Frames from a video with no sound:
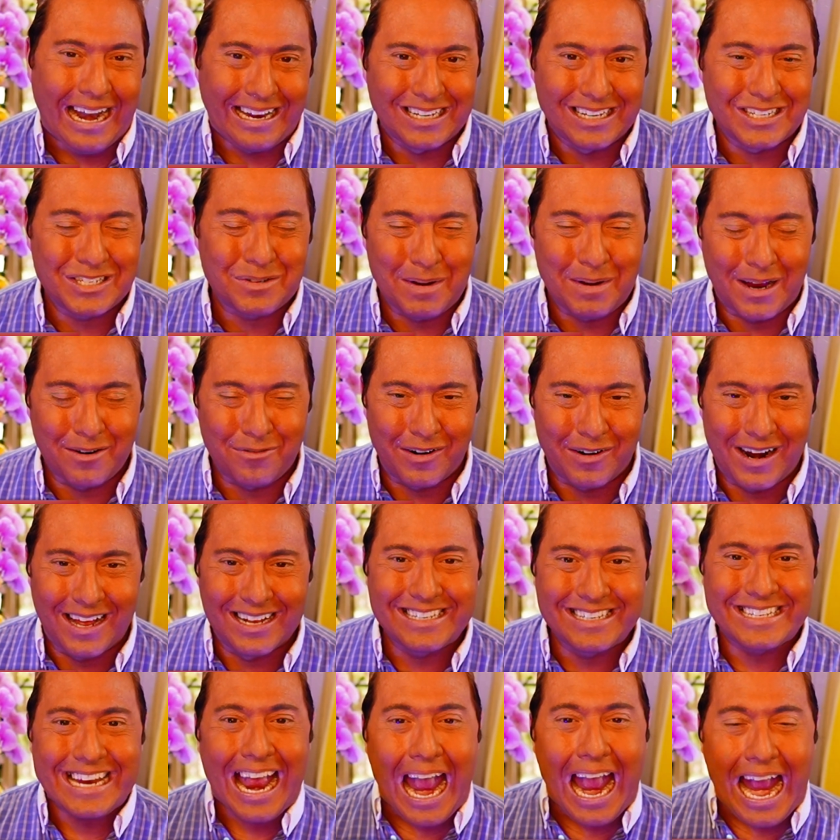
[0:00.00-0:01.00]
That is,
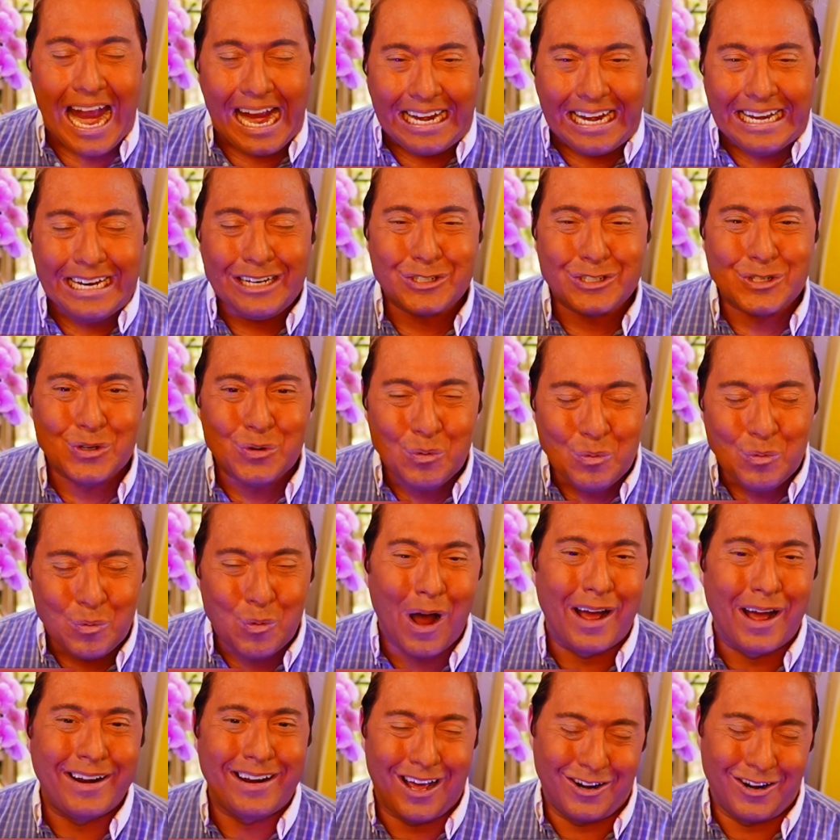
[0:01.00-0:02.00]
my friends,
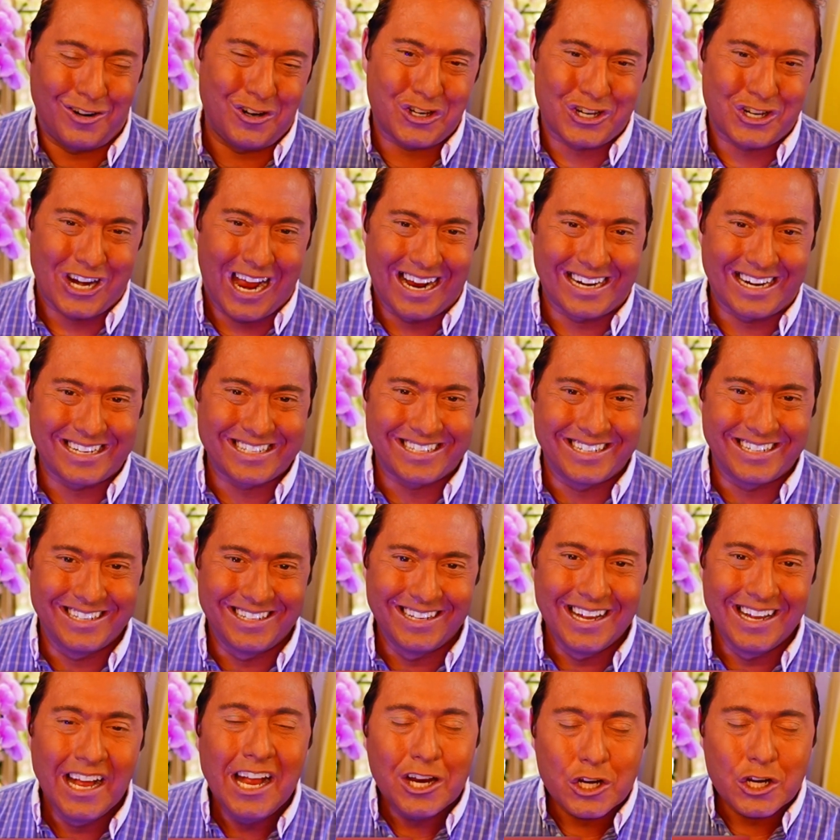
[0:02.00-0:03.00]
eighty to one hundred
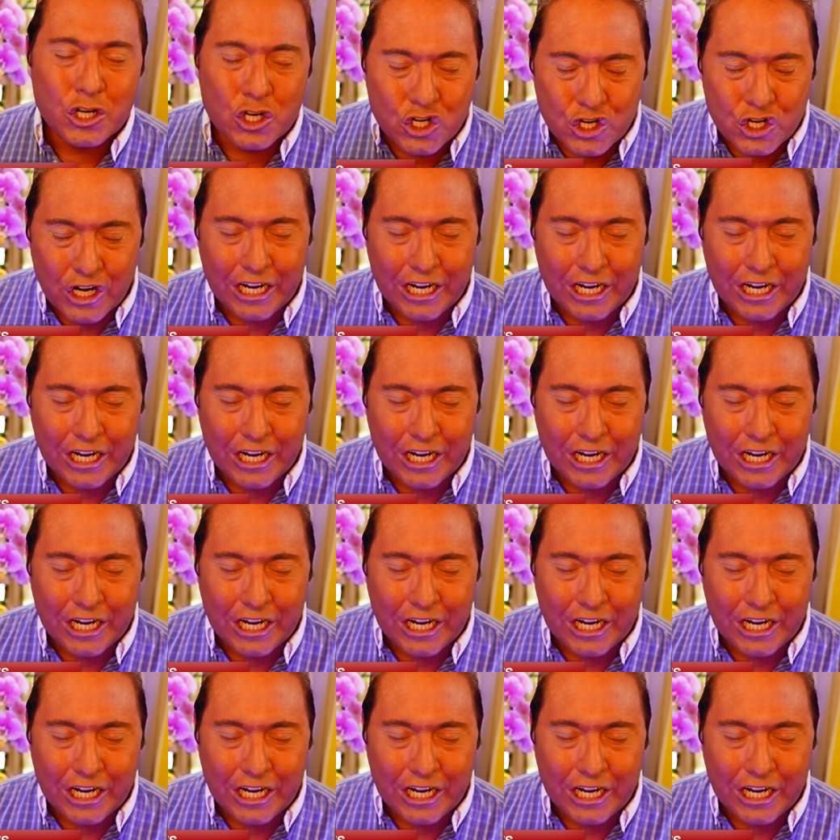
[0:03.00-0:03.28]
checks